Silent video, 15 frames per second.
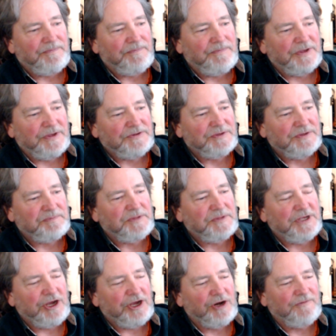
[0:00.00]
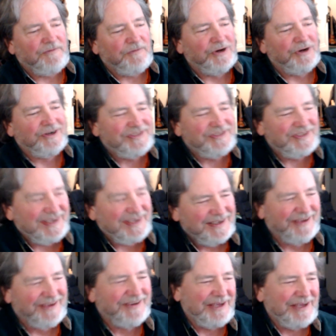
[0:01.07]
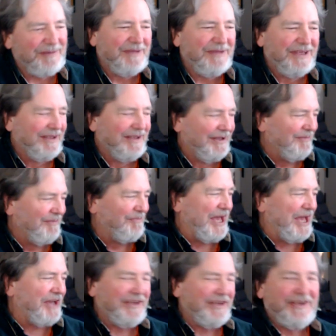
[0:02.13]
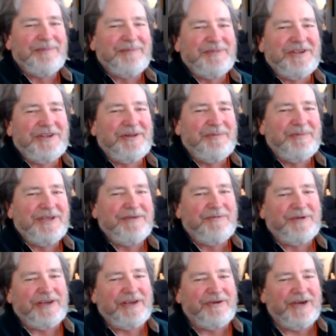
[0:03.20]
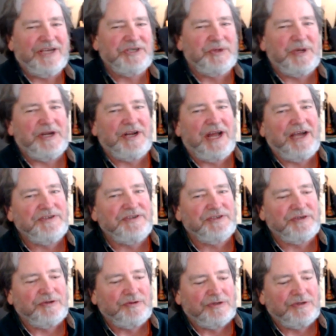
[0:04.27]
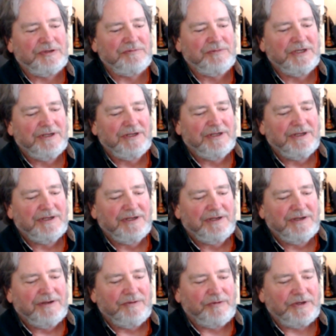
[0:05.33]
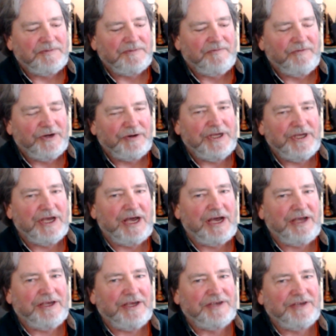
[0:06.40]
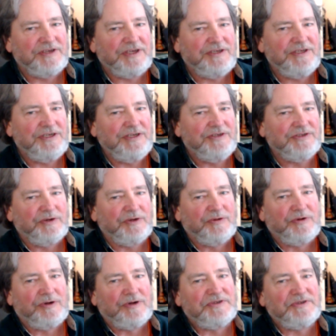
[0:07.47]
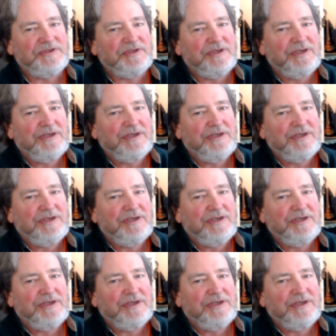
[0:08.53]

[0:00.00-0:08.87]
the Air Force, okay, backing up a little bit, when I graduated high school with very high SAT scores,